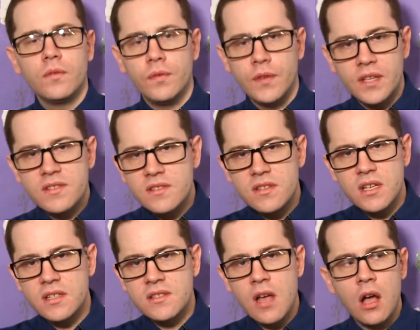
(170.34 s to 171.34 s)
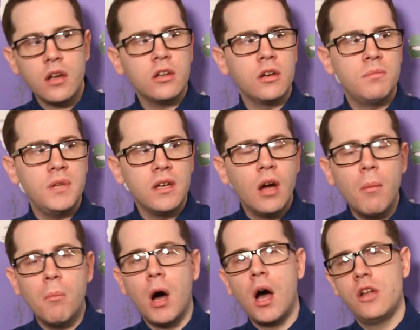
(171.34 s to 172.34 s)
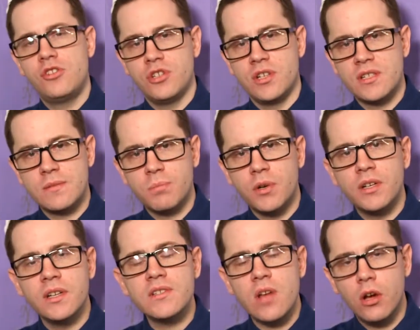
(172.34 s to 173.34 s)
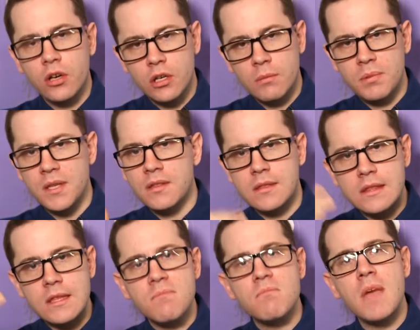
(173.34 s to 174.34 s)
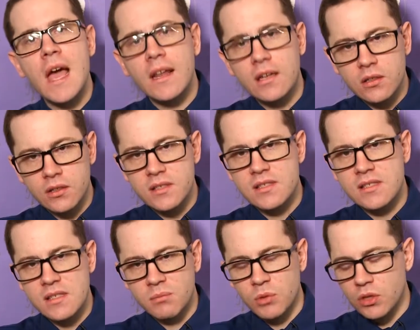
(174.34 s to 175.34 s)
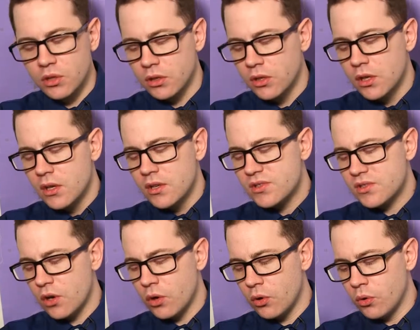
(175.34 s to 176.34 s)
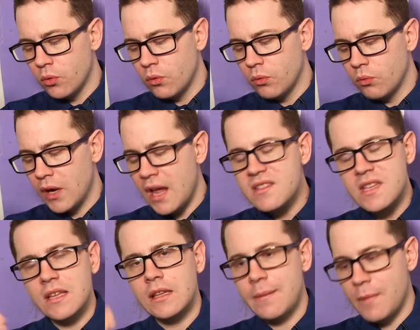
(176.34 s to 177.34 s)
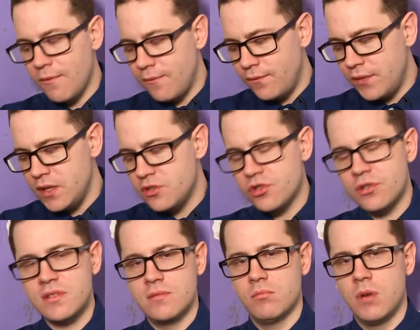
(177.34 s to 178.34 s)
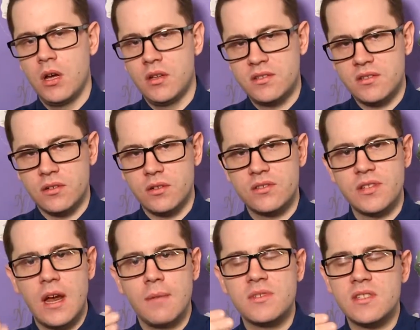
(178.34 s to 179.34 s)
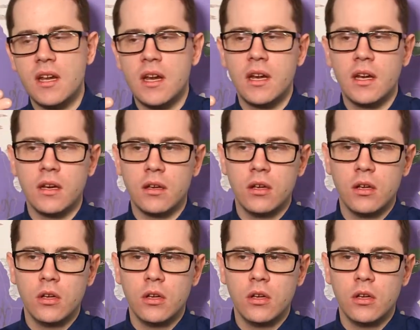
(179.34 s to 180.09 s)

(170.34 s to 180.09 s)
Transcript: It's not going to be homogenous, but it is all going to be thematically similar. So when I say limit features and monsters, I'm saying